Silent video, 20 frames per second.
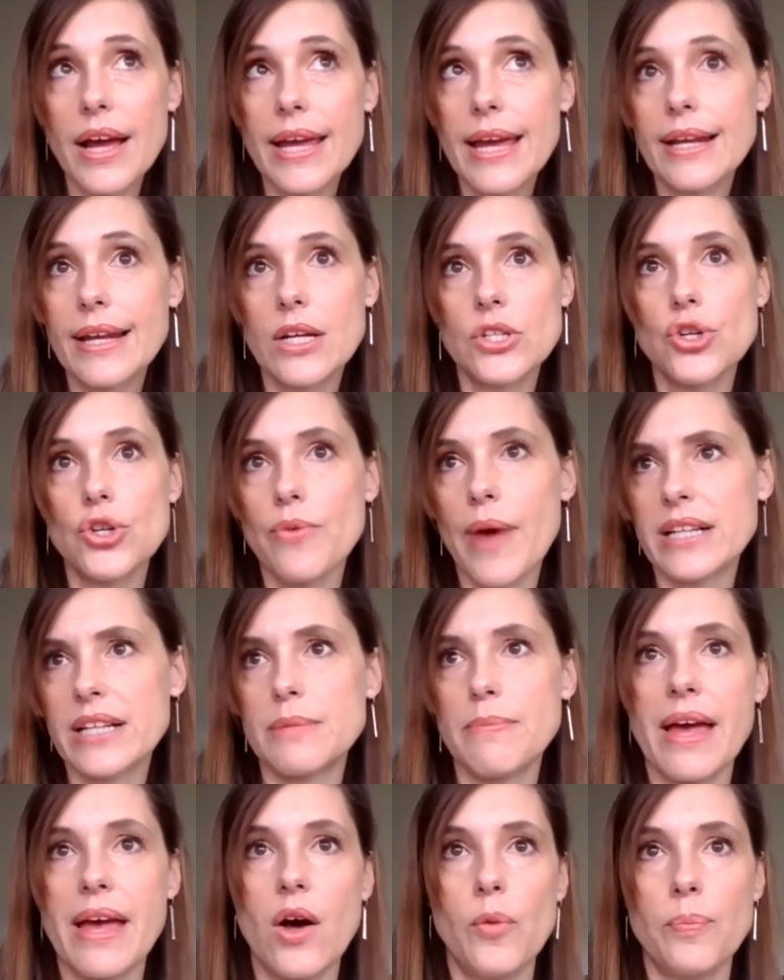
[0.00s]
in a
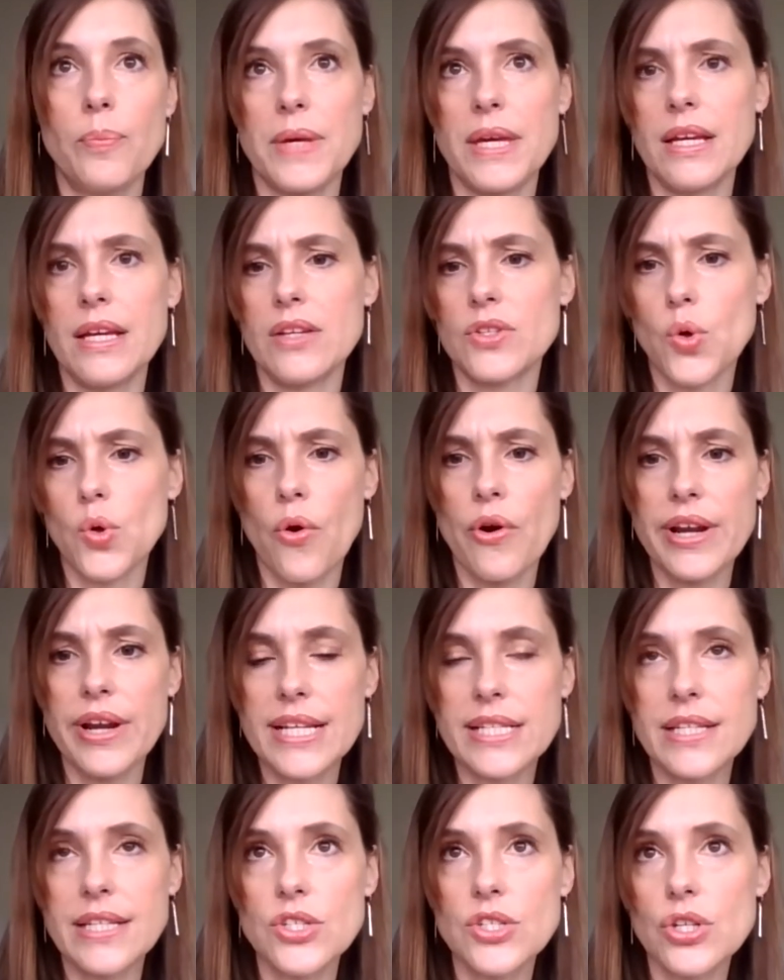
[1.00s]
direct mail piece or
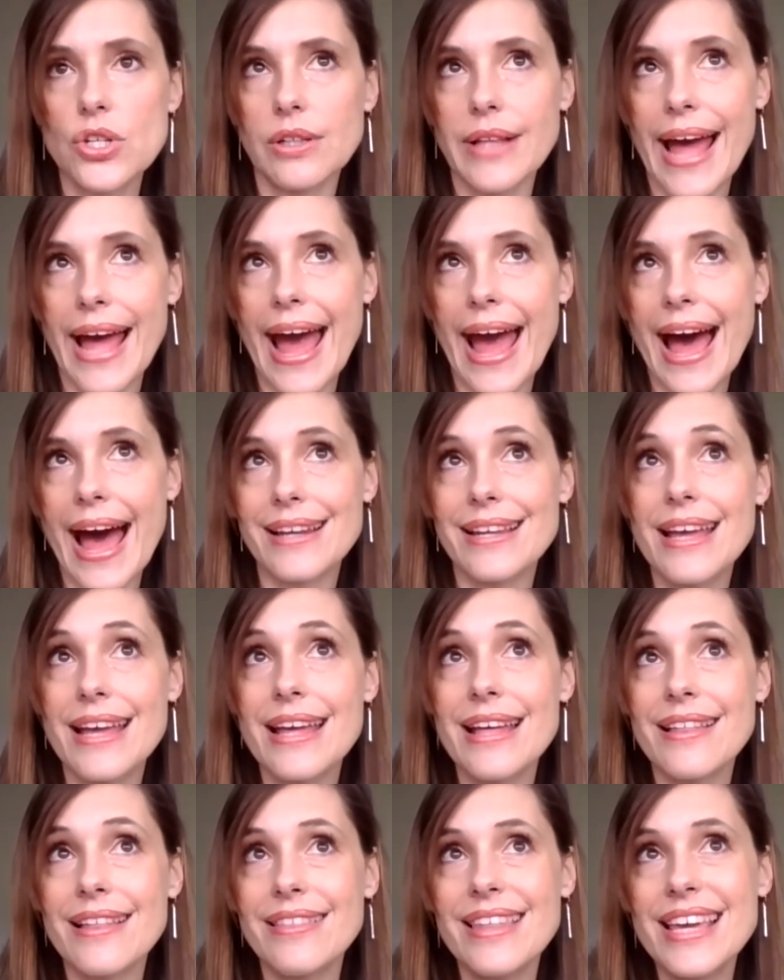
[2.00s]
in a digital ad,
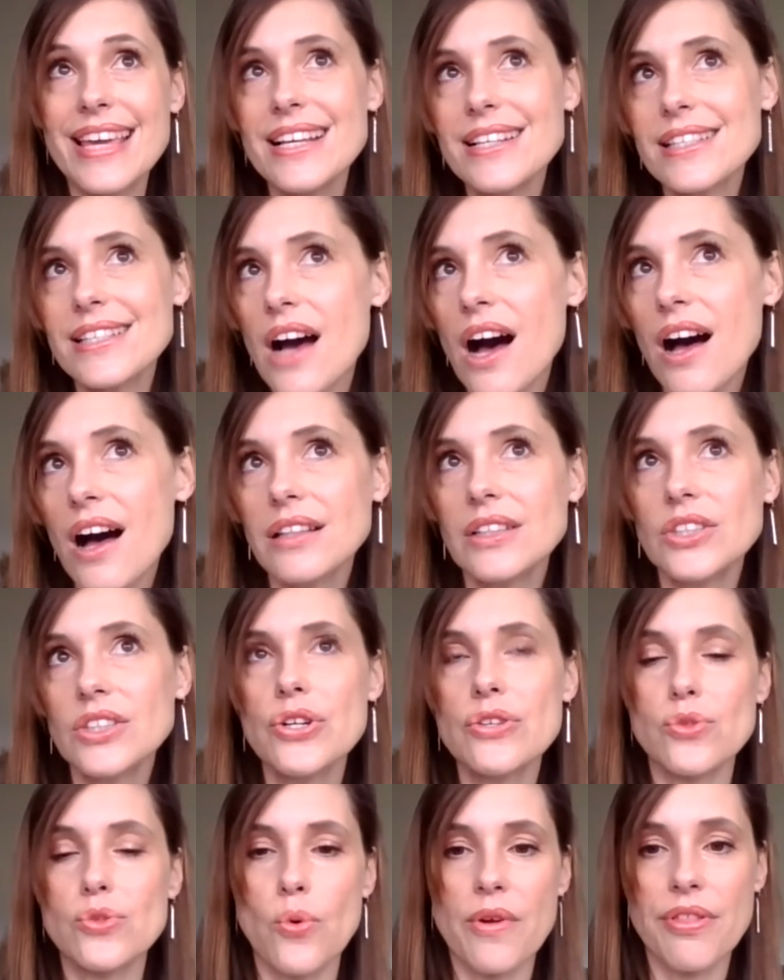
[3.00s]
these
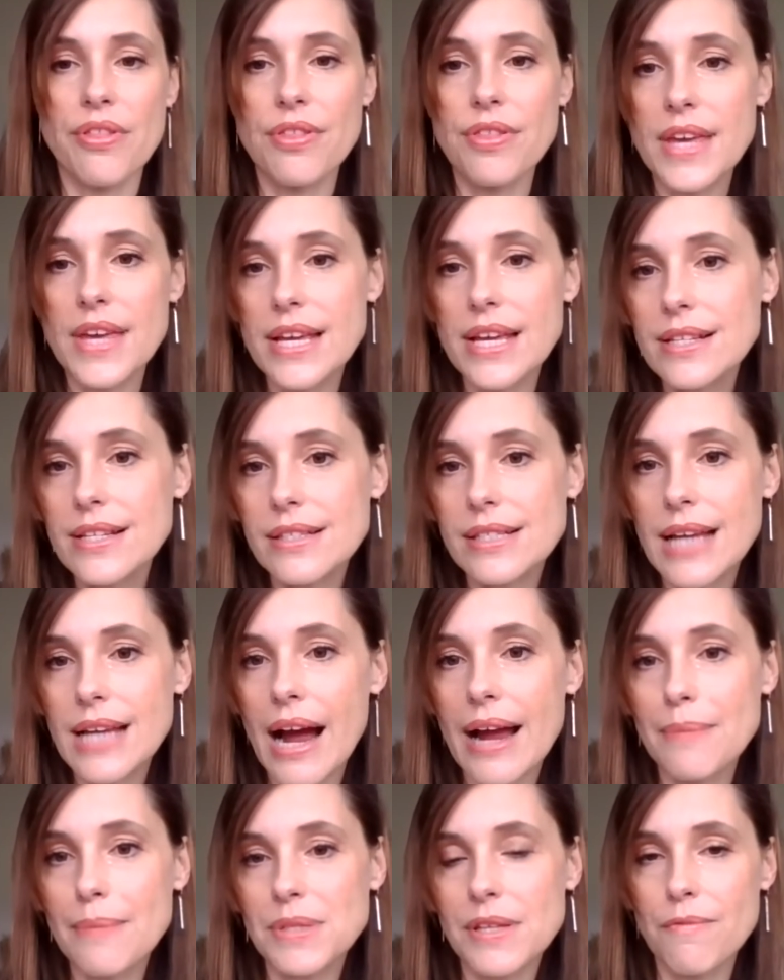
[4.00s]
colors or these
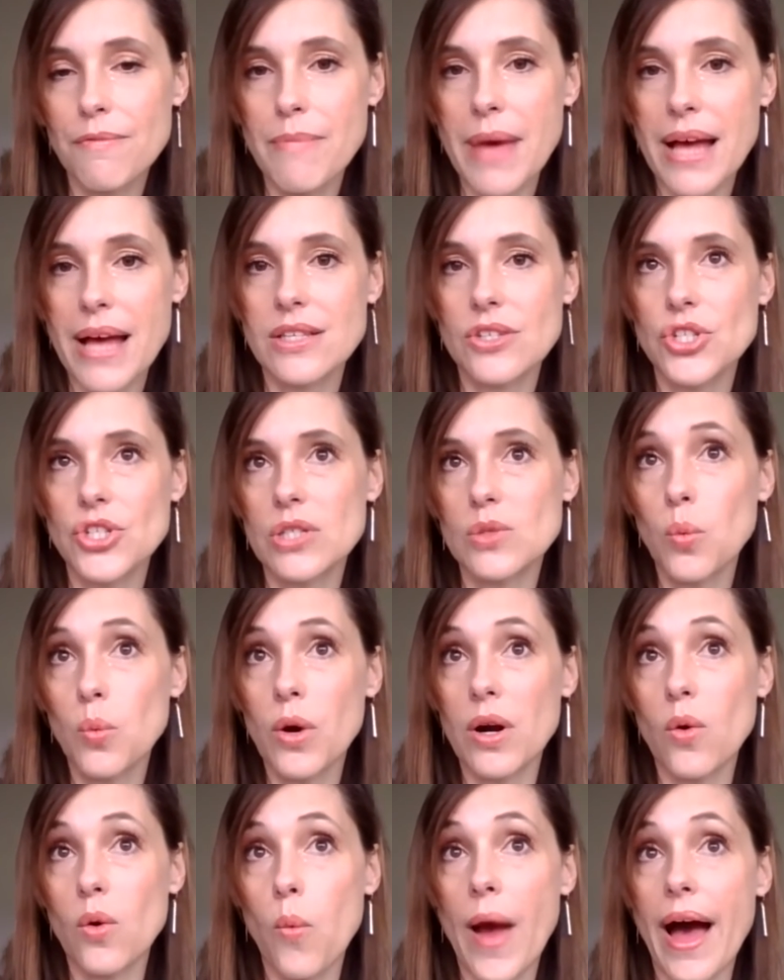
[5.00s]
types of messages
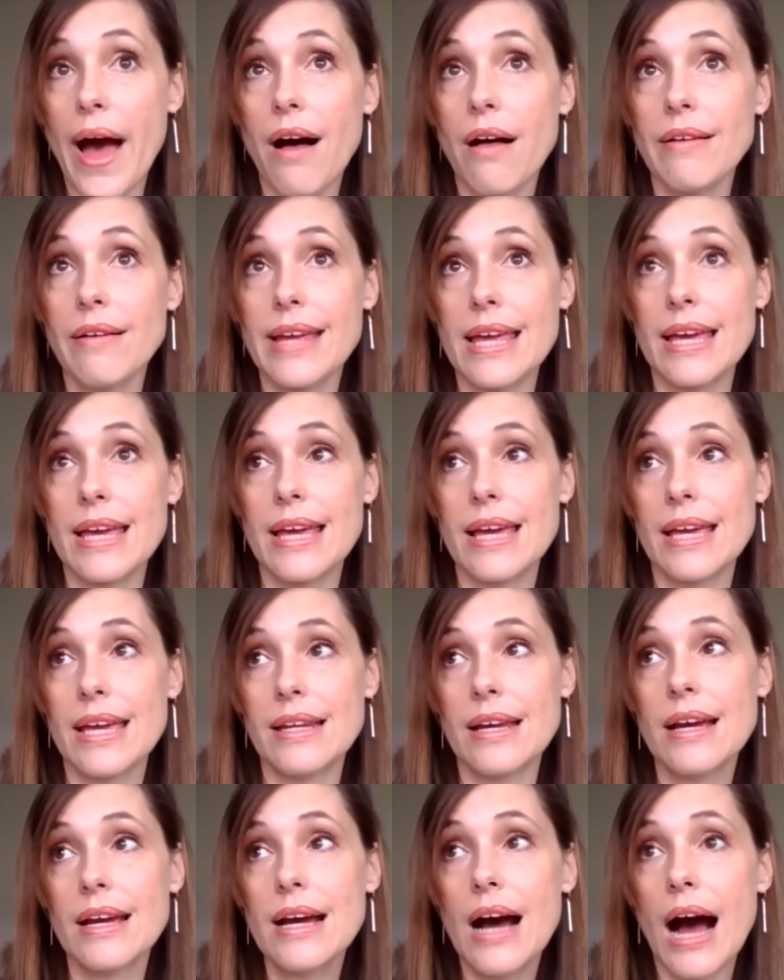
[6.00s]
work well
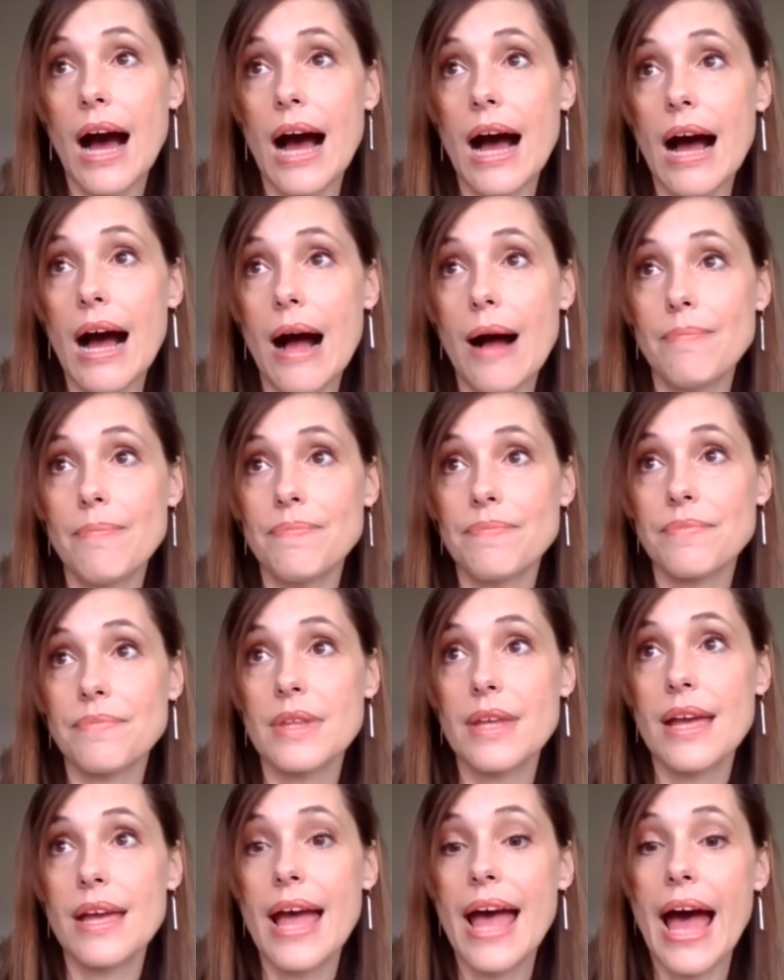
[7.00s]
in
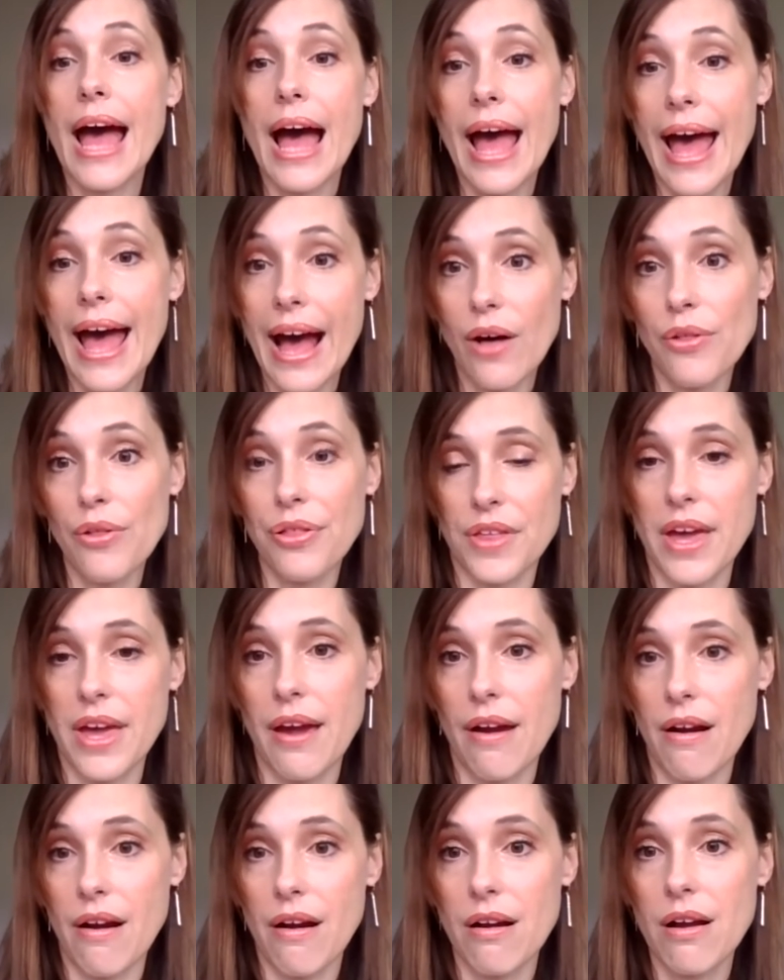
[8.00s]
um,
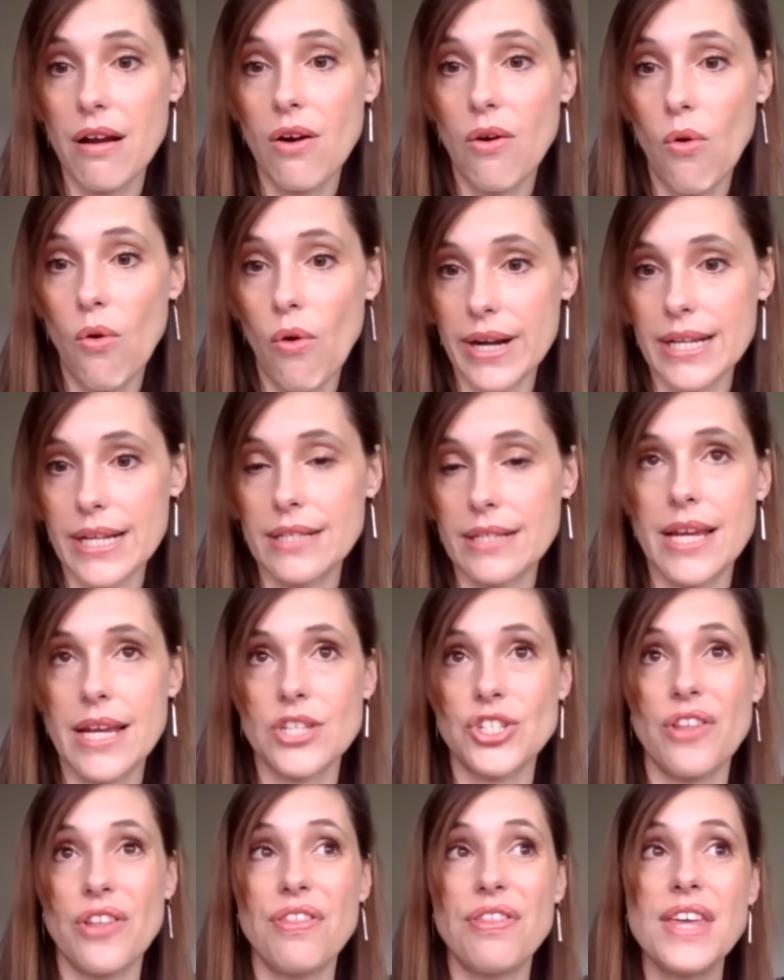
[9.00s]
healthcare
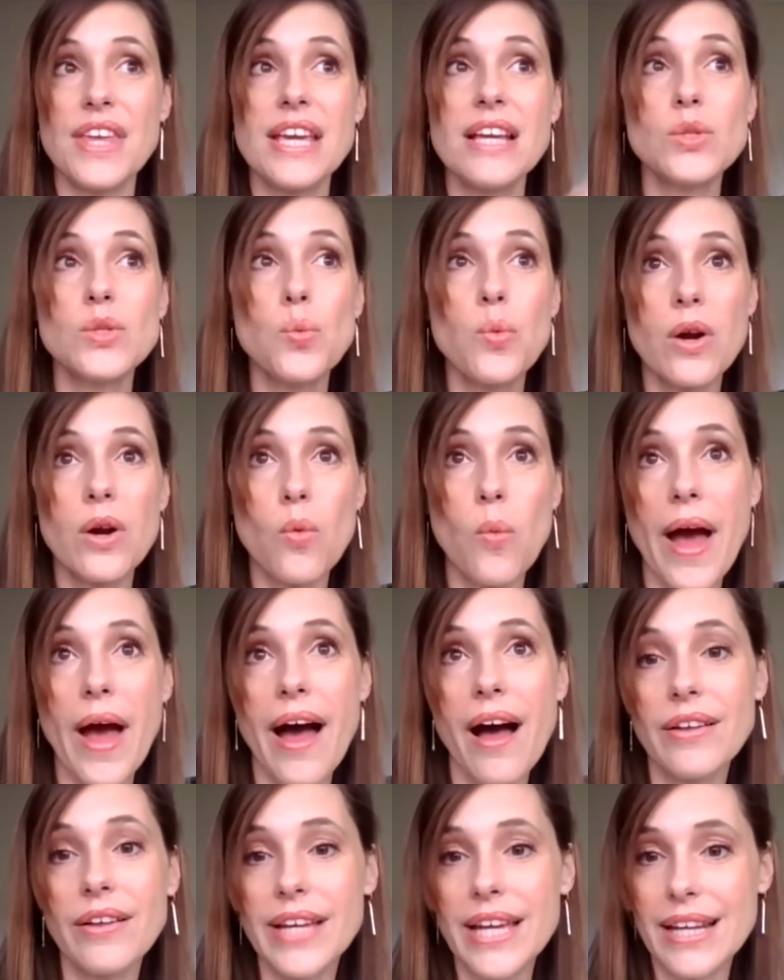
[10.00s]
organization. These work
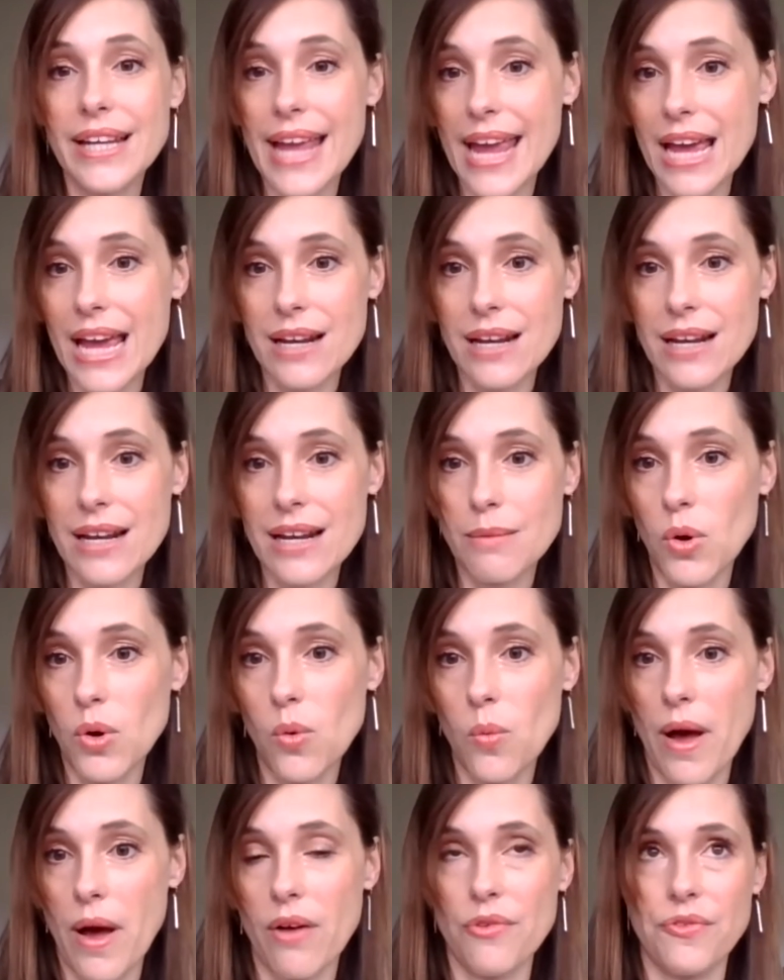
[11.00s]
well in
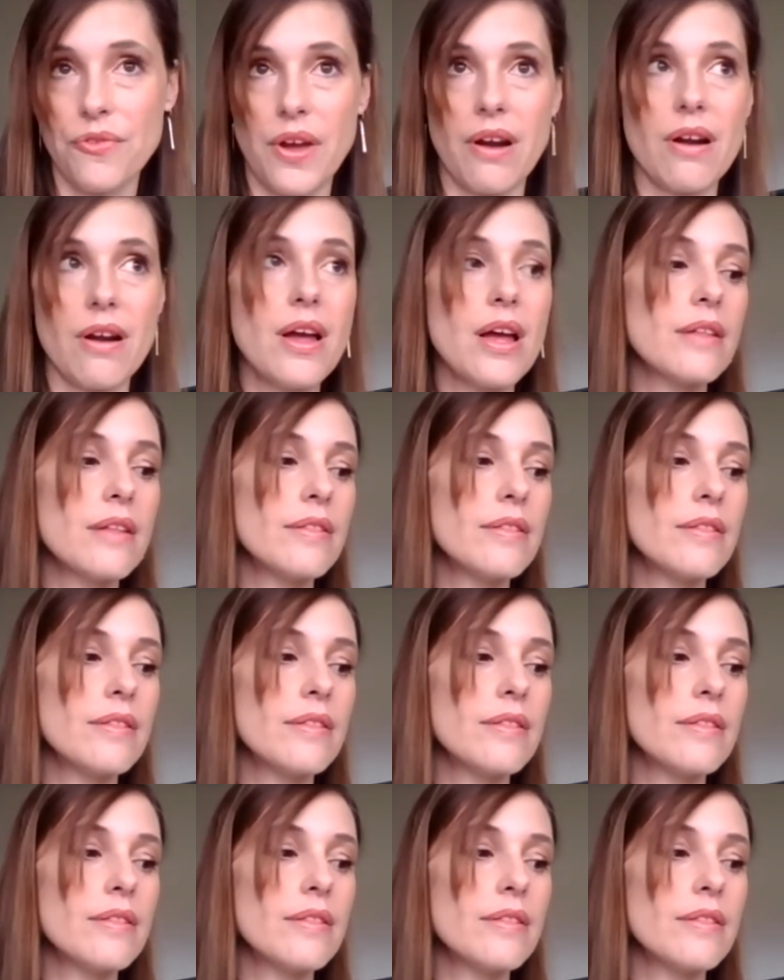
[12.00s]
animal welfare.